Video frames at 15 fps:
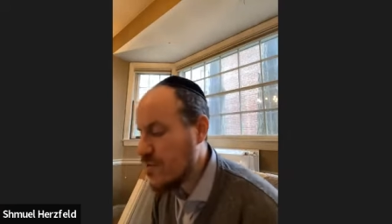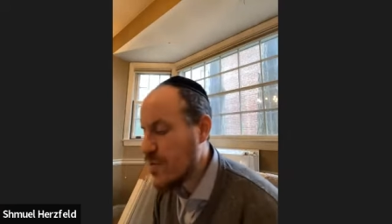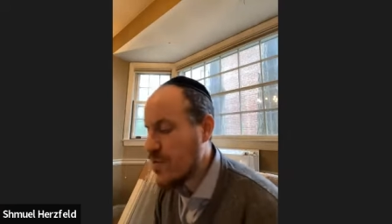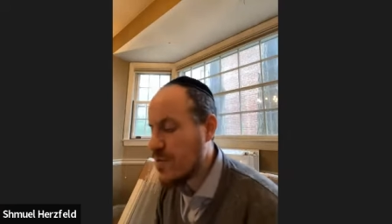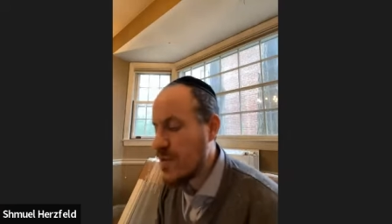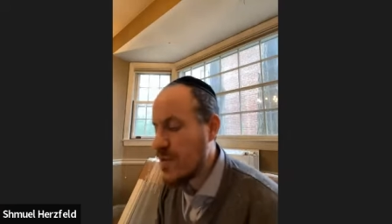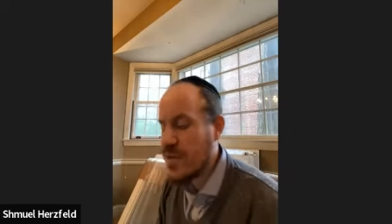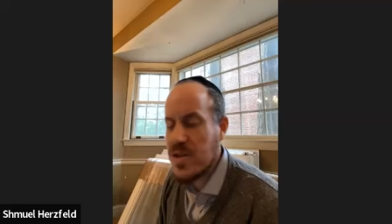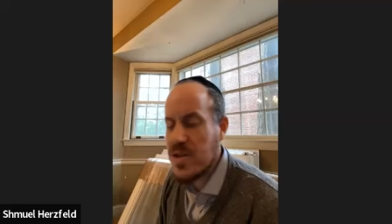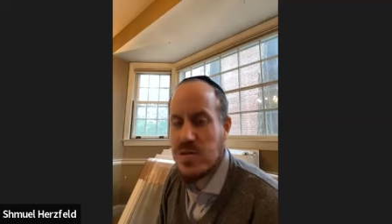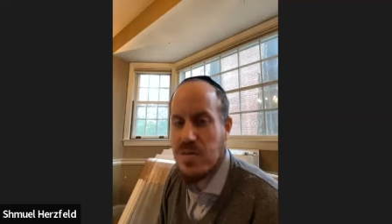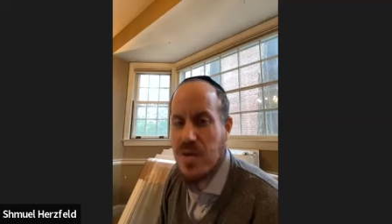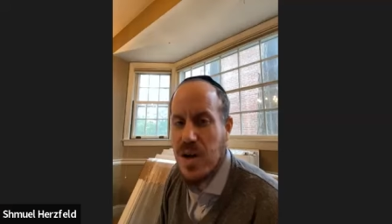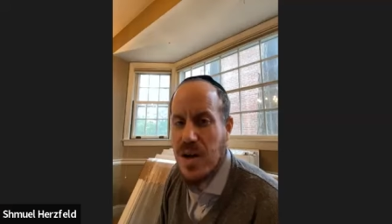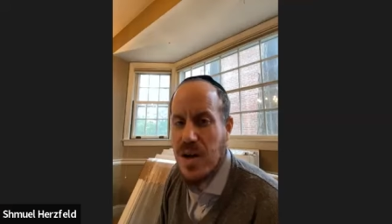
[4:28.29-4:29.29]
But Rabbi
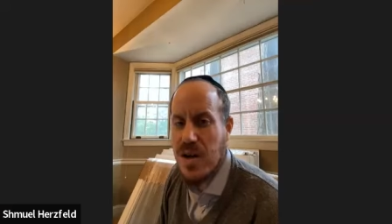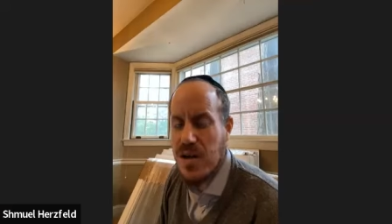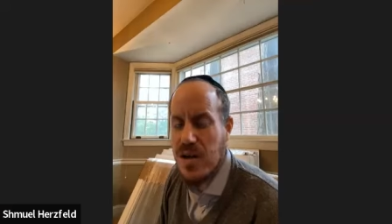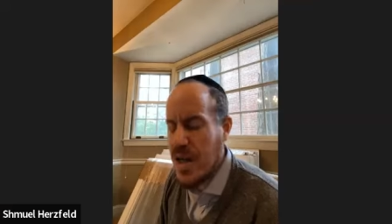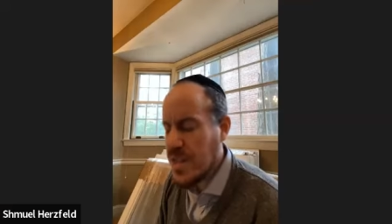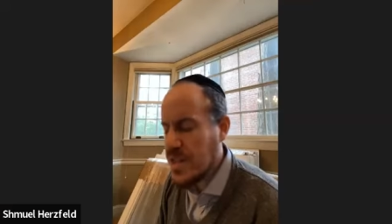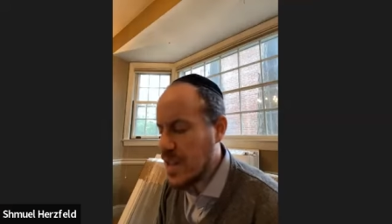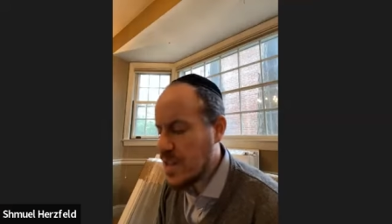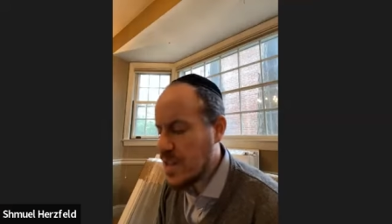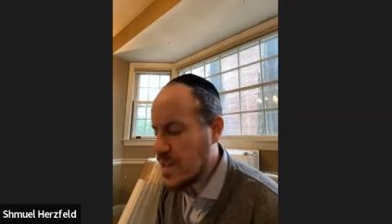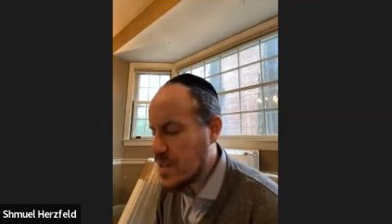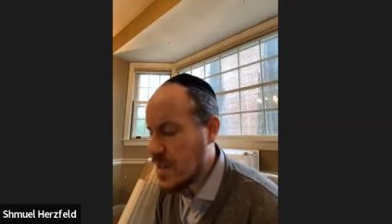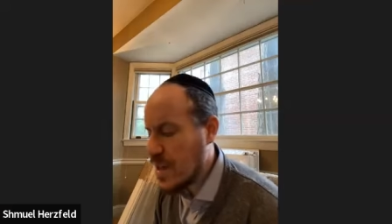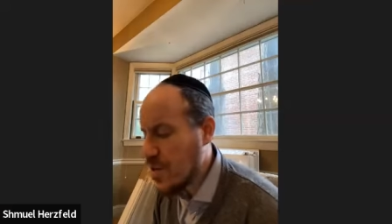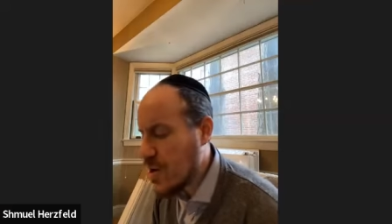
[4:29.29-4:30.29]
Shmuel says
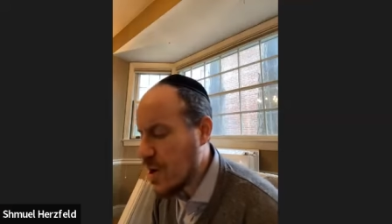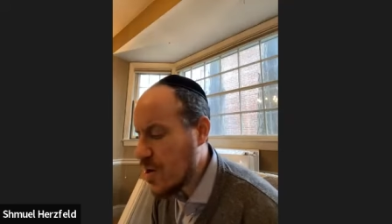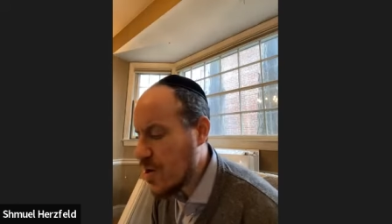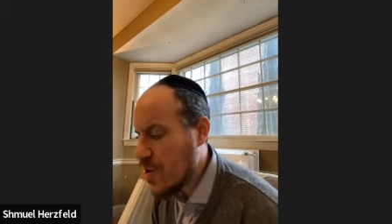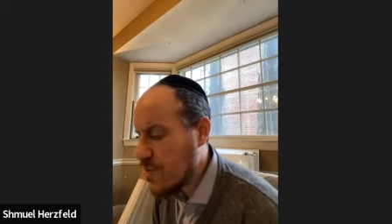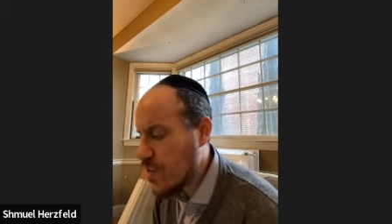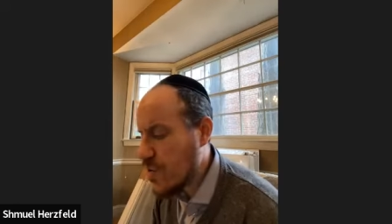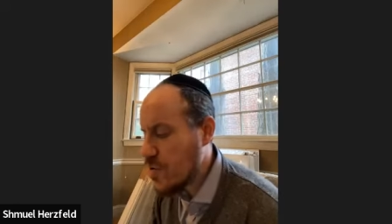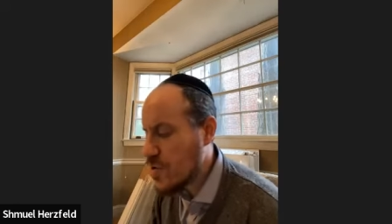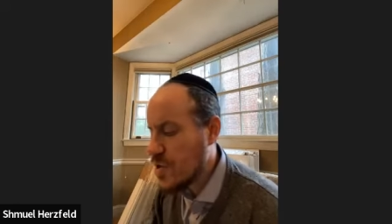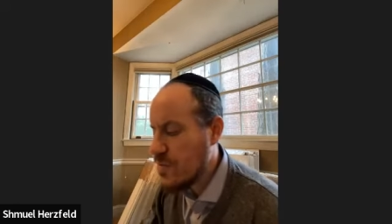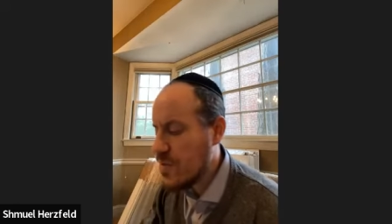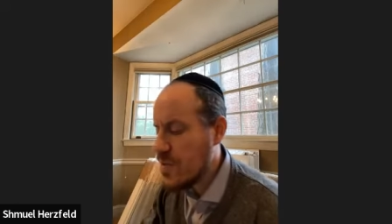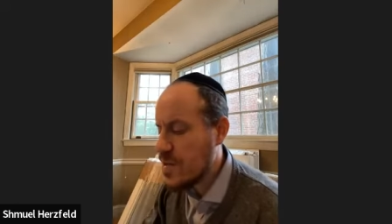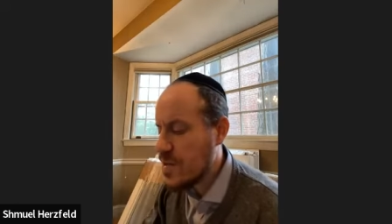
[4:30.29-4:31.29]
it's from
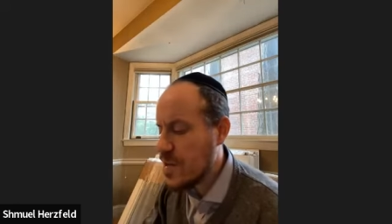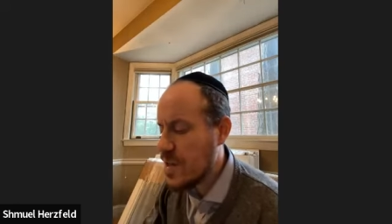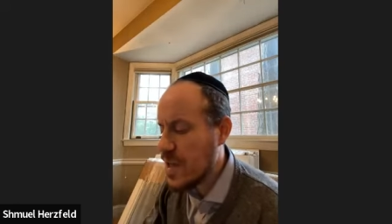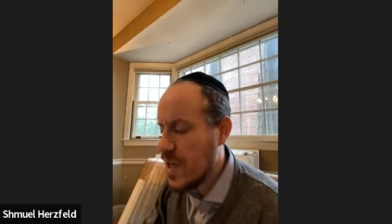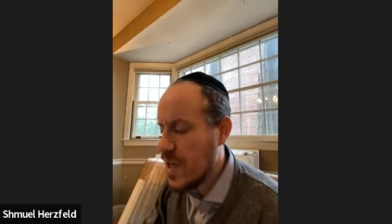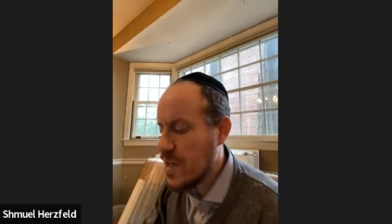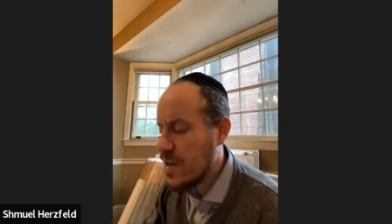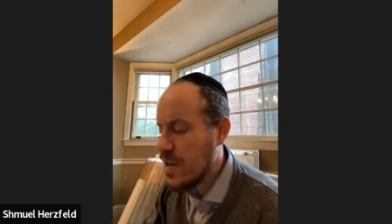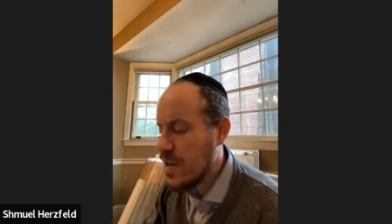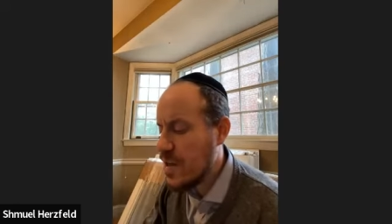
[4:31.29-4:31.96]
Moshe Sinai.